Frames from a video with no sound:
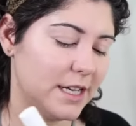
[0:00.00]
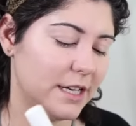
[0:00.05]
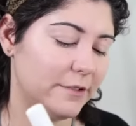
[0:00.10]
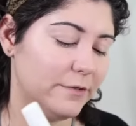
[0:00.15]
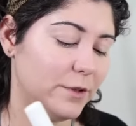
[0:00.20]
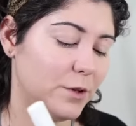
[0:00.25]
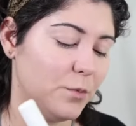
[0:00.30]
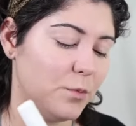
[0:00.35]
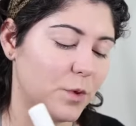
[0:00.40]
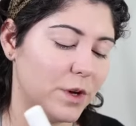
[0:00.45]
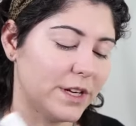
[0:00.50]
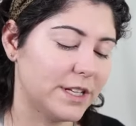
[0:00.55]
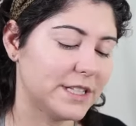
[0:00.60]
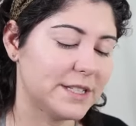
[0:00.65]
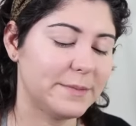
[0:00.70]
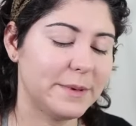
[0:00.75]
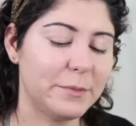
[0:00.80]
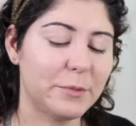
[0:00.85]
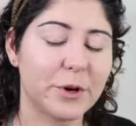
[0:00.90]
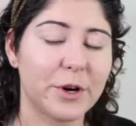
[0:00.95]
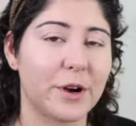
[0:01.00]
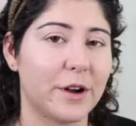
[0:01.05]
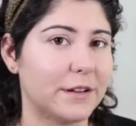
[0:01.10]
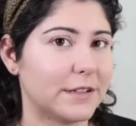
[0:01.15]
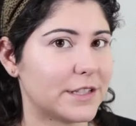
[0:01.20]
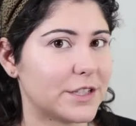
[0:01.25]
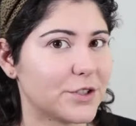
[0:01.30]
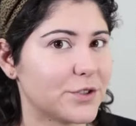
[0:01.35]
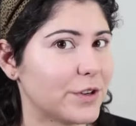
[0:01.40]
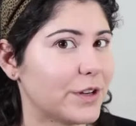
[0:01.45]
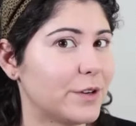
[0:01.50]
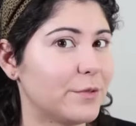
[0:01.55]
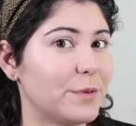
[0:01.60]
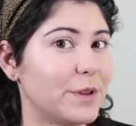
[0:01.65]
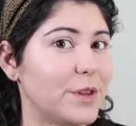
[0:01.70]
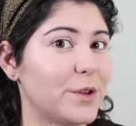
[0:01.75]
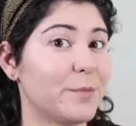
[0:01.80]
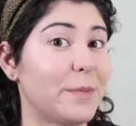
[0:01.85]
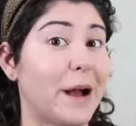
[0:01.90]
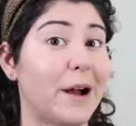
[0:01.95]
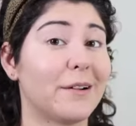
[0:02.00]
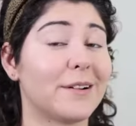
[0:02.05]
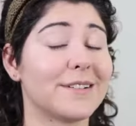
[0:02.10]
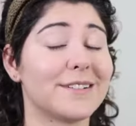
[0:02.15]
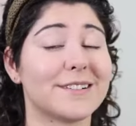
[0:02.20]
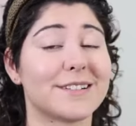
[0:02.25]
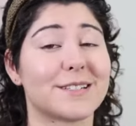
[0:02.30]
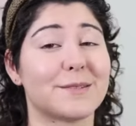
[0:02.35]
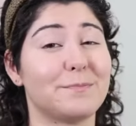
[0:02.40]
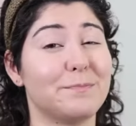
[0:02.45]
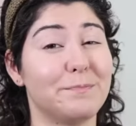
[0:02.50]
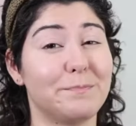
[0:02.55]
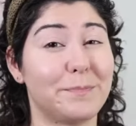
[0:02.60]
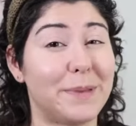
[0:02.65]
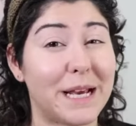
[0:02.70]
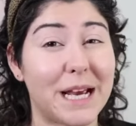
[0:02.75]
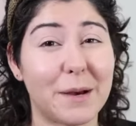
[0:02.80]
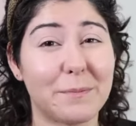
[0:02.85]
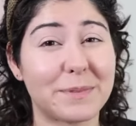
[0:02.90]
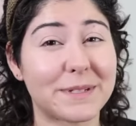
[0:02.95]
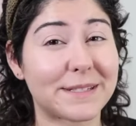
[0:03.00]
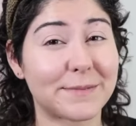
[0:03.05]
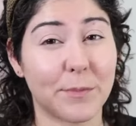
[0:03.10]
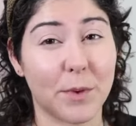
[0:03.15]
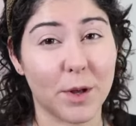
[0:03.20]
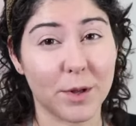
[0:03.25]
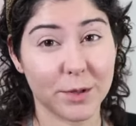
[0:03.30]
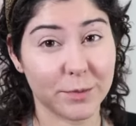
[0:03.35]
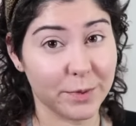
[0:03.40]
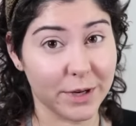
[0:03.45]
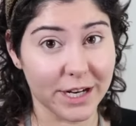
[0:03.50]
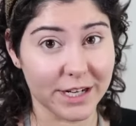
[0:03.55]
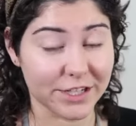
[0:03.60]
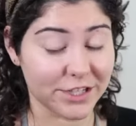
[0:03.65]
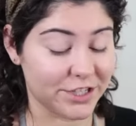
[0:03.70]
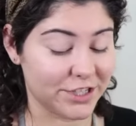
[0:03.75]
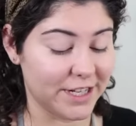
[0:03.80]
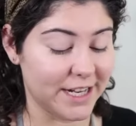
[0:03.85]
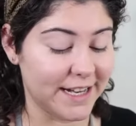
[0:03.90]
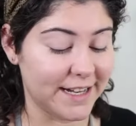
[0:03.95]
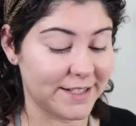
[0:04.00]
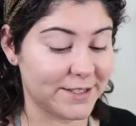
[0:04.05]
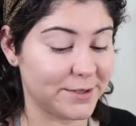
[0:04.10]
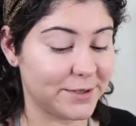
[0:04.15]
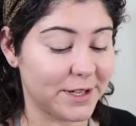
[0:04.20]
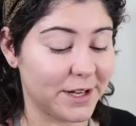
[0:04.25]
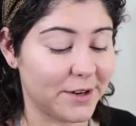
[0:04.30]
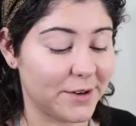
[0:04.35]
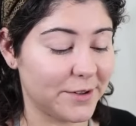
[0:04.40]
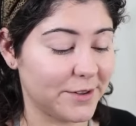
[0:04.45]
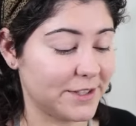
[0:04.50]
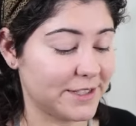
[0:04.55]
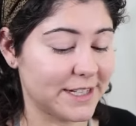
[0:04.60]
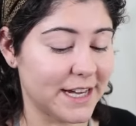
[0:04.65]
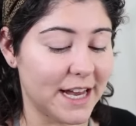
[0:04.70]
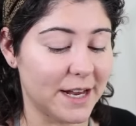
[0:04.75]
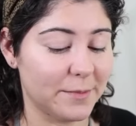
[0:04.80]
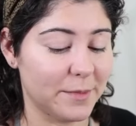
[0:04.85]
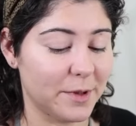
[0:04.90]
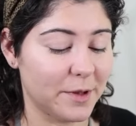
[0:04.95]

If you wanted to be more concentrated with your powder, just pick up a smaller brush. I do that all the time.